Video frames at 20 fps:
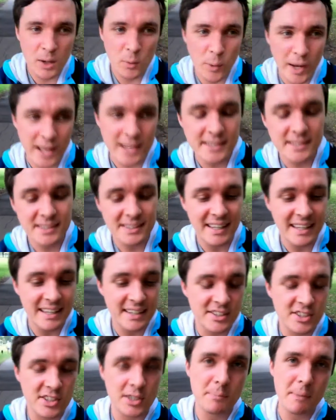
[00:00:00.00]
I went
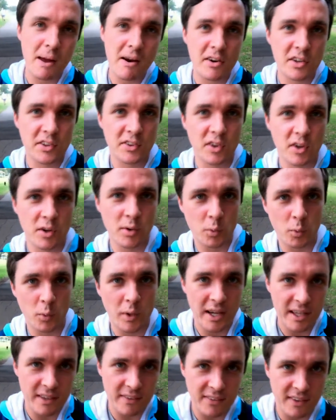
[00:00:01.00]
into the marathon
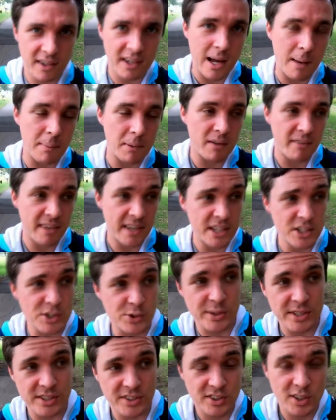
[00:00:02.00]
with a couple of
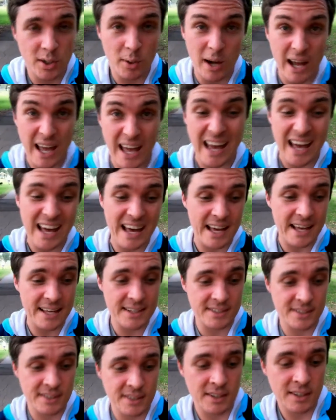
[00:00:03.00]
injuries. So I
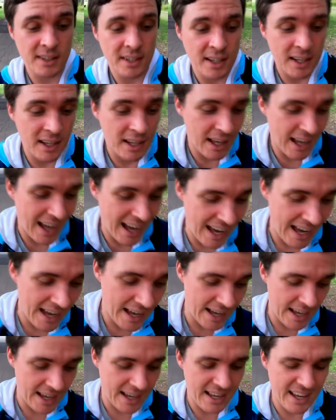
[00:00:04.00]
had
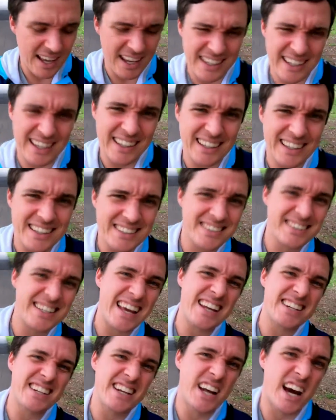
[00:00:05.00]
Achilles
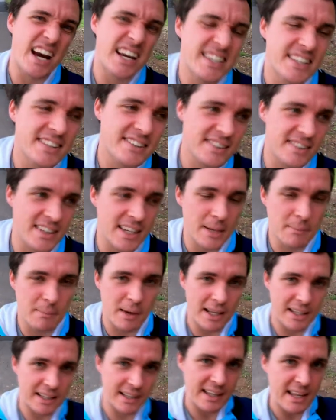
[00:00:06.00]
tendonitis in
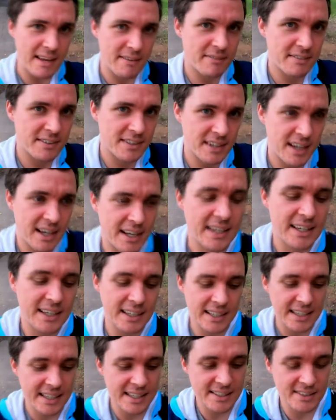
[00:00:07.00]
my left
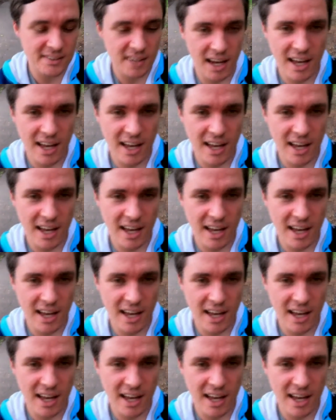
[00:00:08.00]
Achilles.